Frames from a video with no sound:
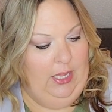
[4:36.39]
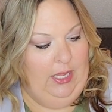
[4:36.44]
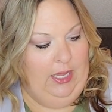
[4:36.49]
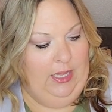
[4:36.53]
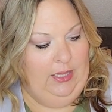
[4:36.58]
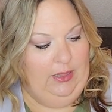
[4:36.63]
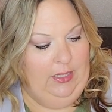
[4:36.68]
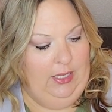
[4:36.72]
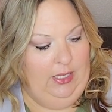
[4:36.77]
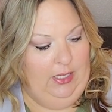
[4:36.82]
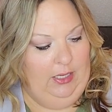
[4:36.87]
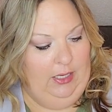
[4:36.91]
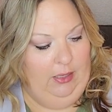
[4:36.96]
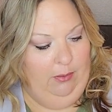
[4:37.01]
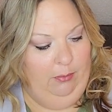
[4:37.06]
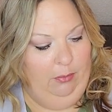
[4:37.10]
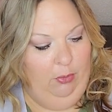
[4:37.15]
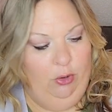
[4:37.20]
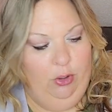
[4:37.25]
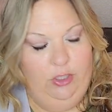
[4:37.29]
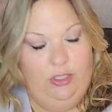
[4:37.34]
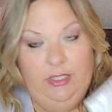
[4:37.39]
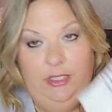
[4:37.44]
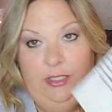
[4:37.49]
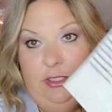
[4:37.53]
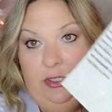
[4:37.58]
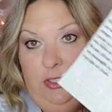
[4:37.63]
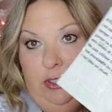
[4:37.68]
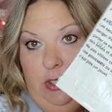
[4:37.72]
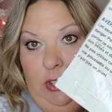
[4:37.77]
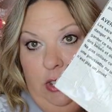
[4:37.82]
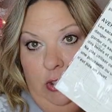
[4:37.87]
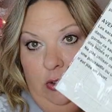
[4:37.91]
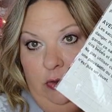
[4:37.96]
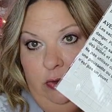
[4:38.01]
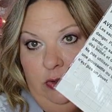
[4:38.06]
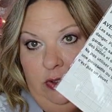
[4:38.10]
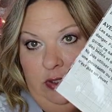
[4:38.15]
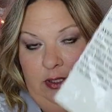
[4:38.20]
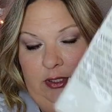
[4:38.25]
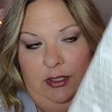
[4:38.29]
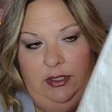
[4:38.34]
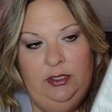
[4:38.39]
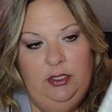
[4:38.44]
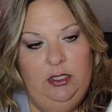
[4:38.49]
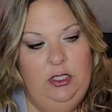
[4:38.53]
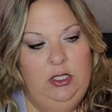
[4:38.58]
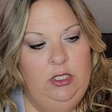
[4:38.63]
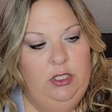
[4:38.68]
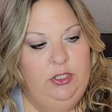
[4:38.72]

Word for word: and then important notes.